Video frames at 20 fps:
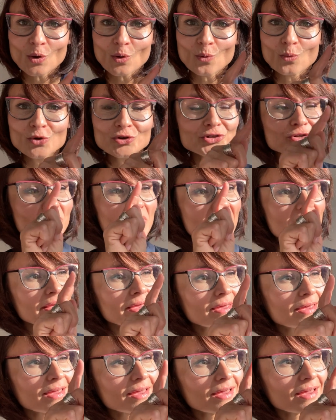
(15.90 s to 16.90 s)
Would you
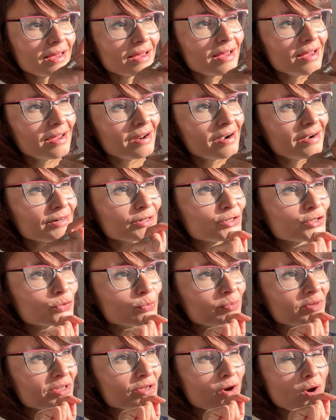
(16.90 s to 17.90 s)
like her to
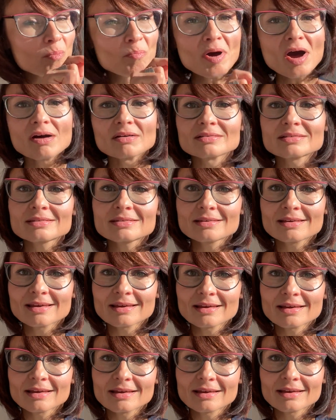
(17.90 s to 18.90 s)
be your boss?
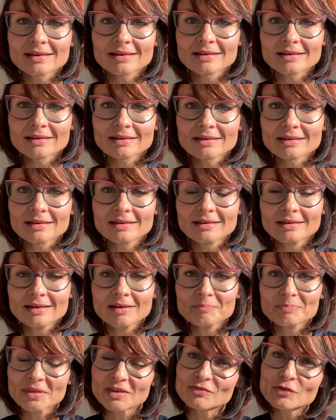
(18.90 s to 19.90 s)

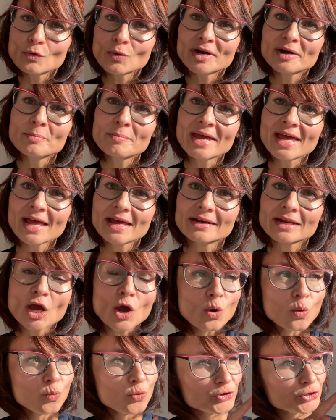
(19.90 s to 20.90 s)
If you were a man,
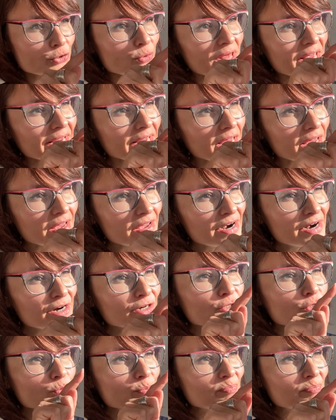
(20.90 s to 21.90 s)
would you like her
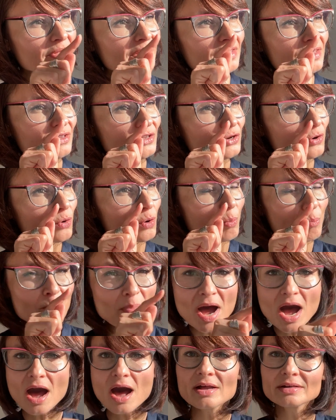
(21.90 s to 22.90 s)
to be your
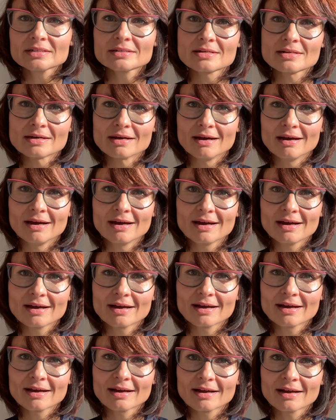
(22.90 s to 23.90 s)
partner?
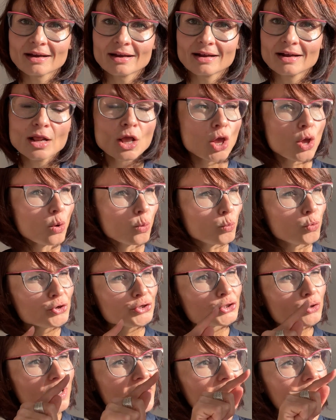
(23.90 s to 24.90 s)
Would
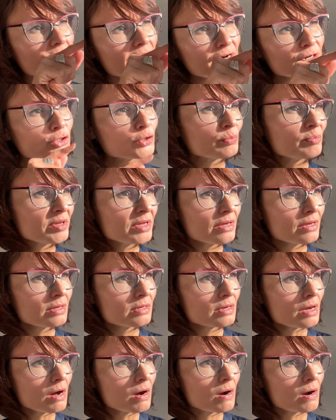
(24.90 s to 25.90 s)
you like her to be
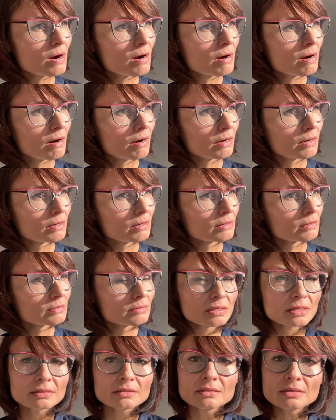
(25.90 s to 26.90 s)
your
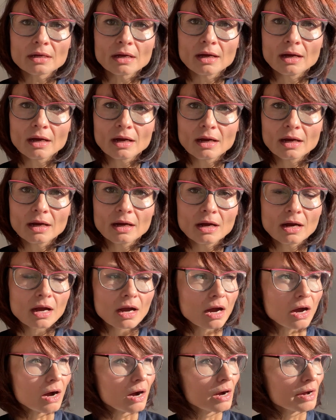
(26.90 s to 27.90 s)
sister
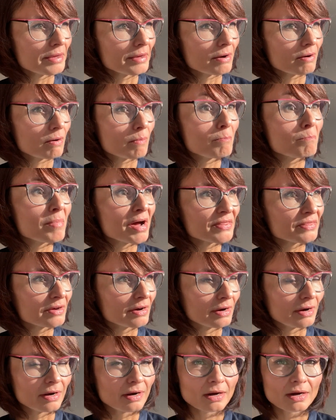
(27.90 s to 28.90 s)
or your
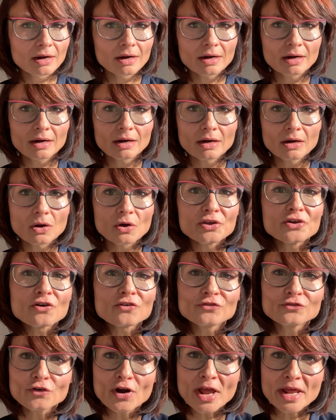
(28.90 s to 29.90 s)
mother or your
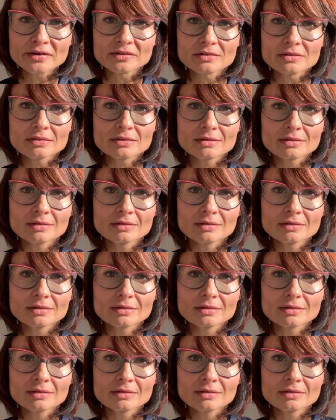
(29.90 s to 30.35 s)
friend?